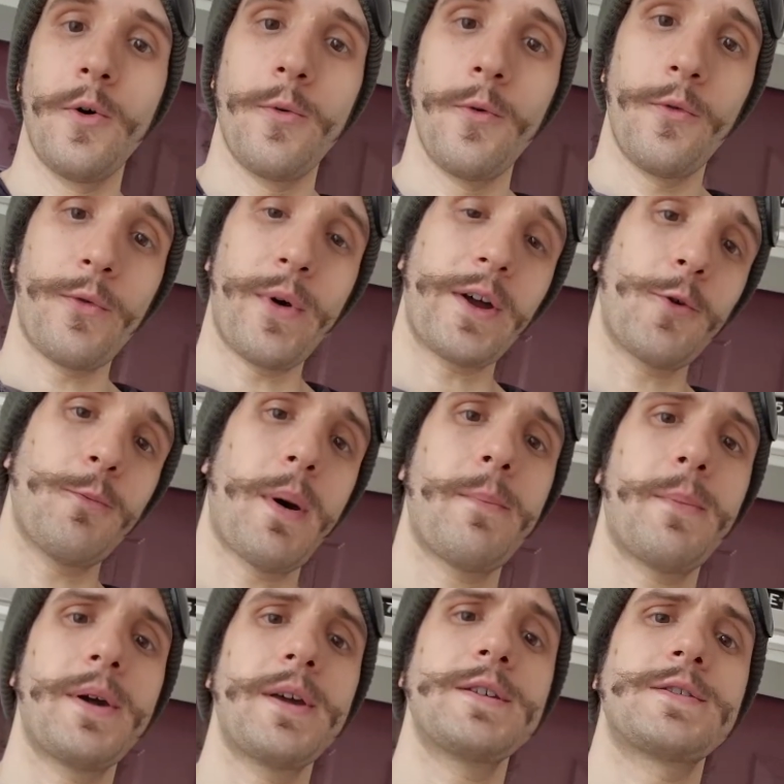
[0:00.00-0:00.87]
Franco
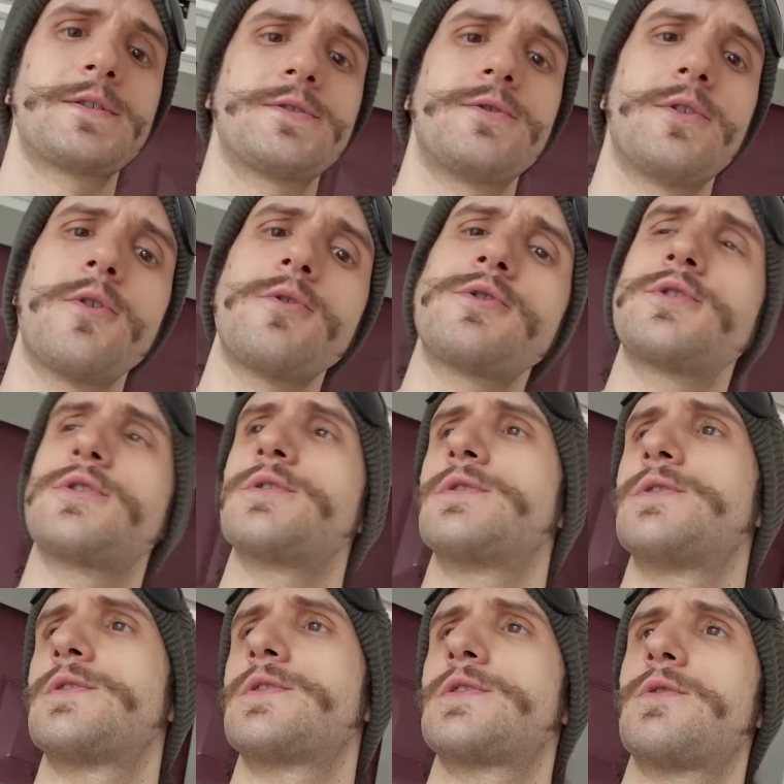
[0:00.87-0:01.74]
Pepe's
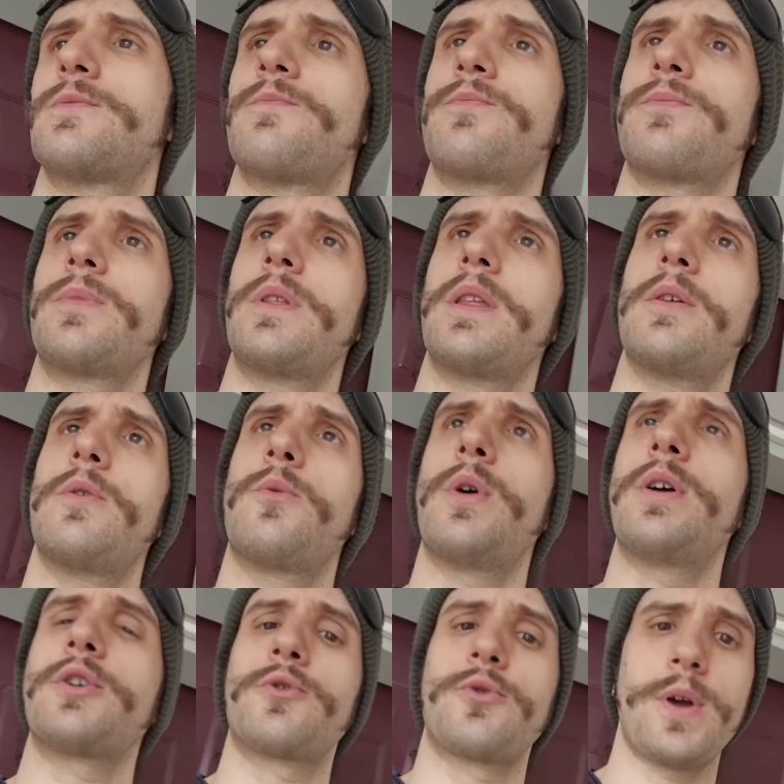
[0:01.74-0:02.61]
notions
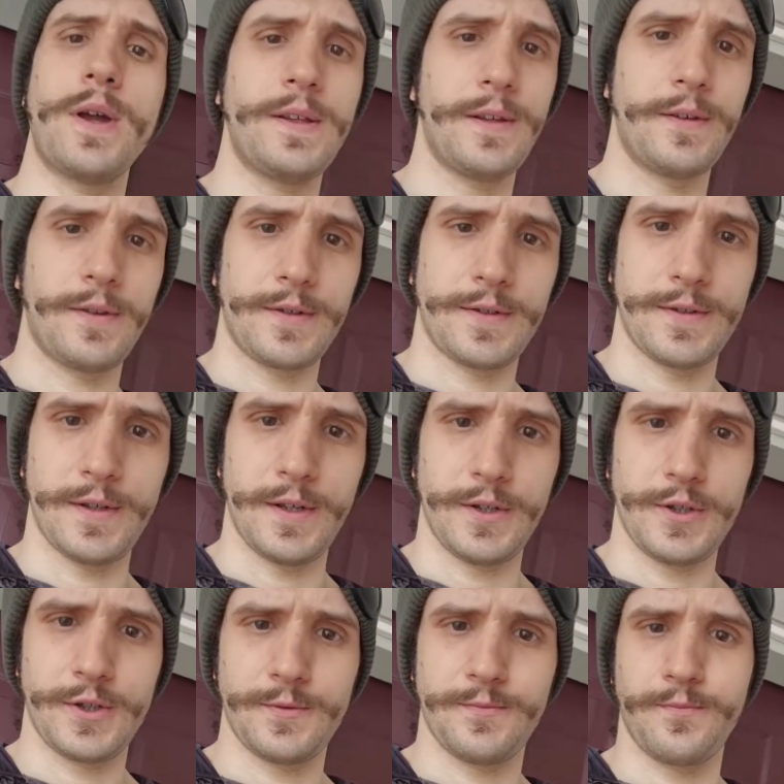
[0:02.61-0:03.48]
when creating this
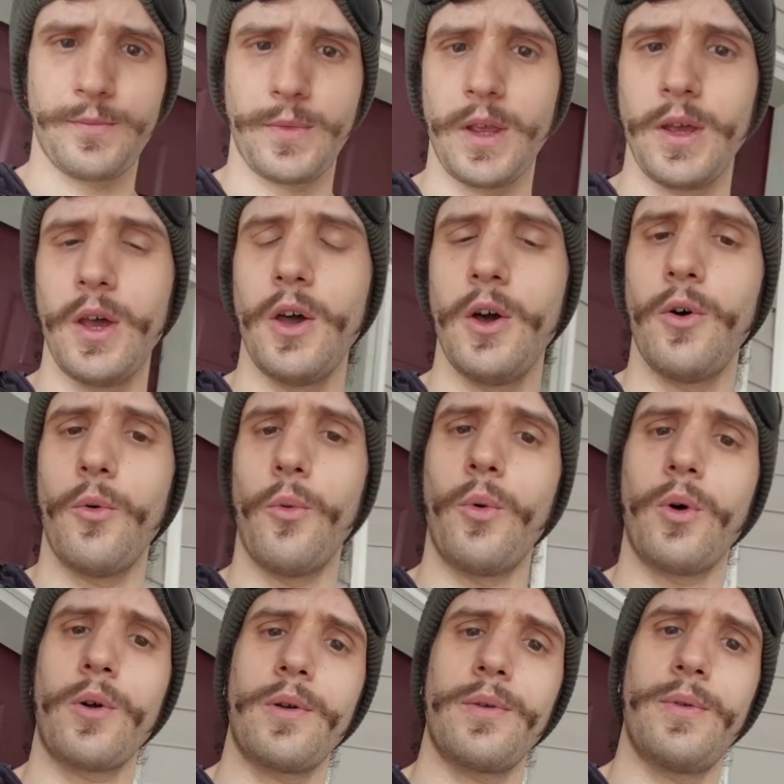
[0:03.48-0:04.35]
dish
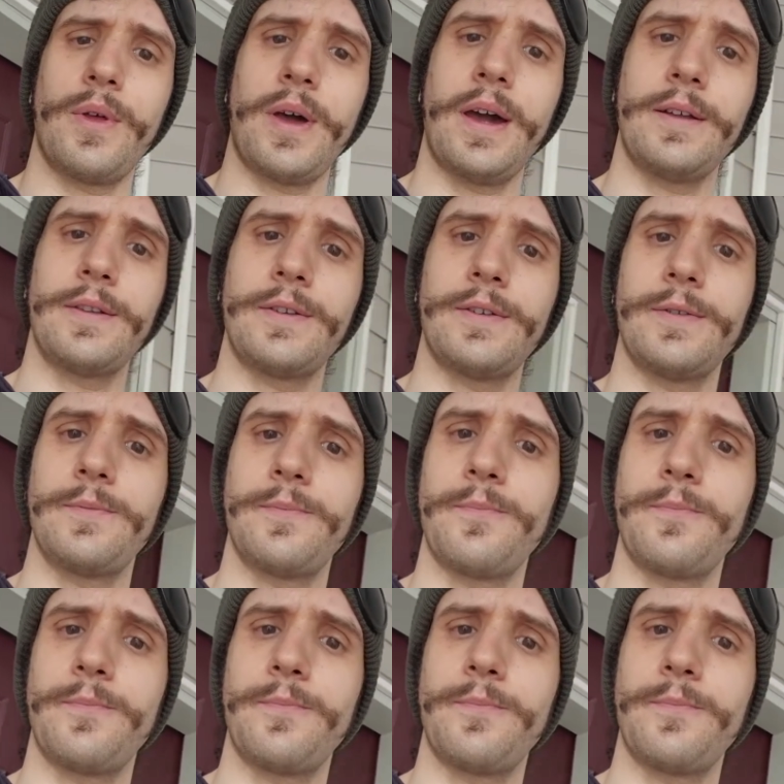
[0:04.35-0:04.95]
were that